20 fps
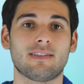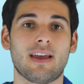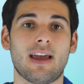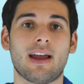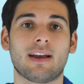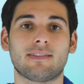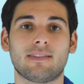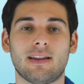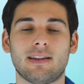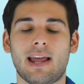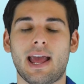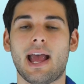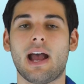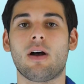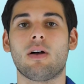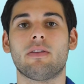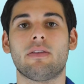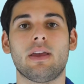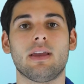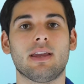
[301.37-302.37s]
attacks and
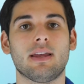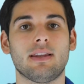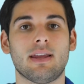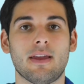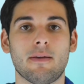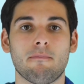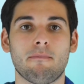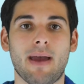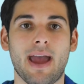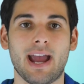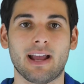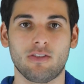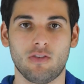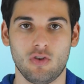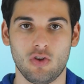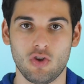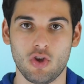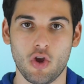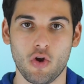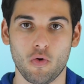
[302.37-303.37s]
how they can impact
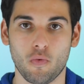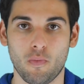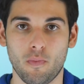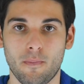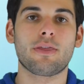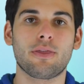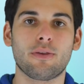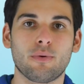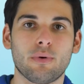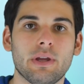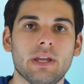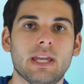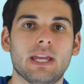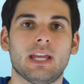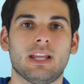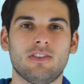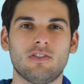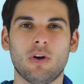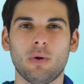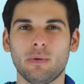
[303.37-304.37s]
you.
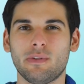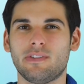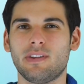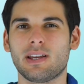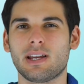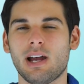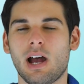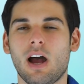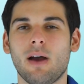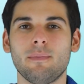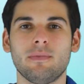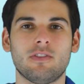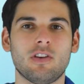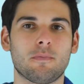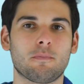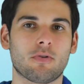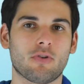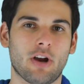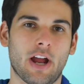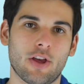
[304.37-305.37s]
Three, don't succumb to
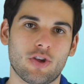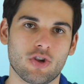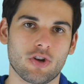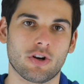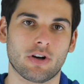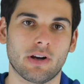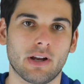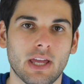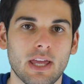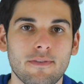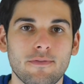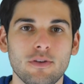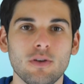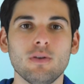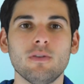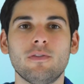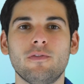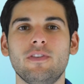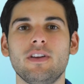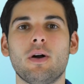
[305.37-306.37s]
pressure. If
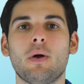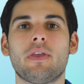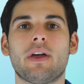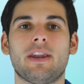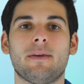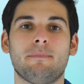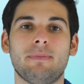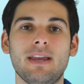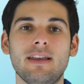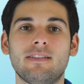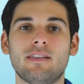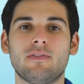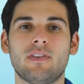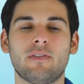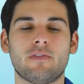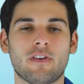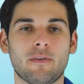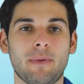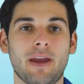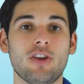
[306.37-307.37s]
you feel that a piece of
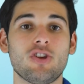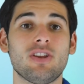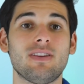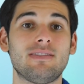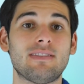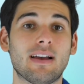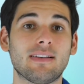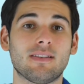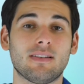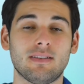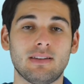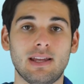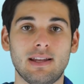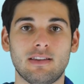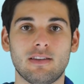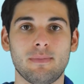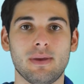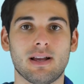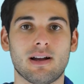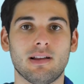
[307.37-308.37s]
information doesn't need
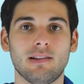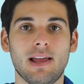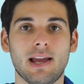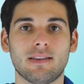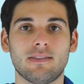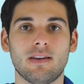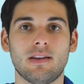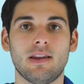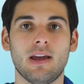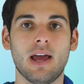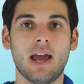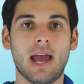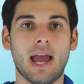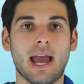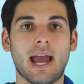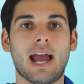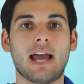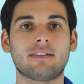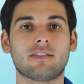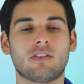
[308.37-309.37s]
to be collected,
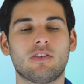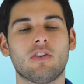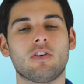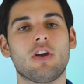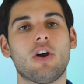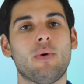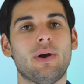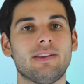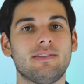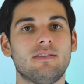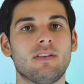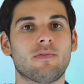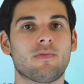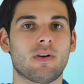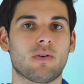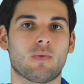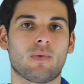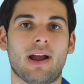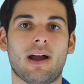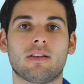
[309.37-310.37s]
ask to go a
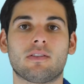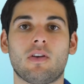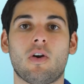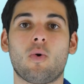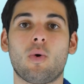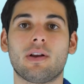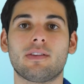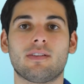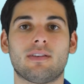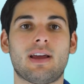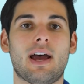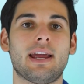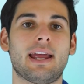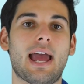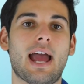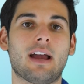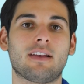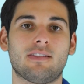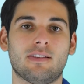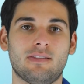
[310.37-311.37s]
different route or deny
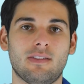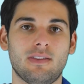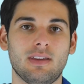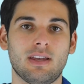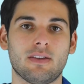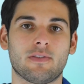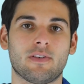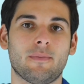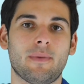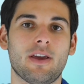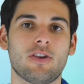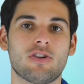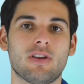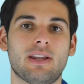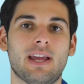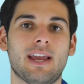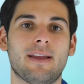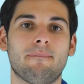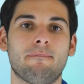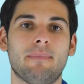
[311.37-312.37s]
access to the
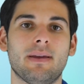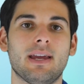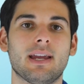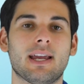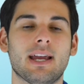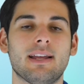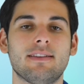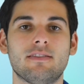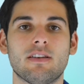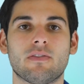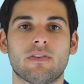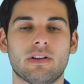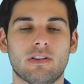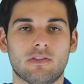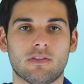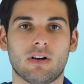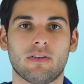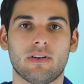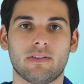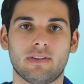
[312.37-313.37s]
information and pick a different
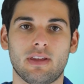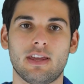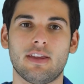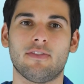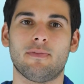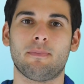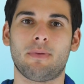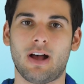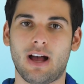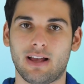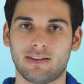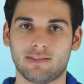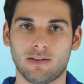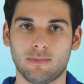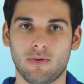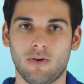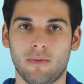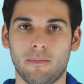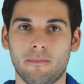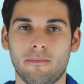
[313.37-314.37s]
service if
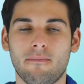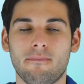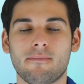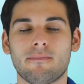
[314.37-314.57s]
possible.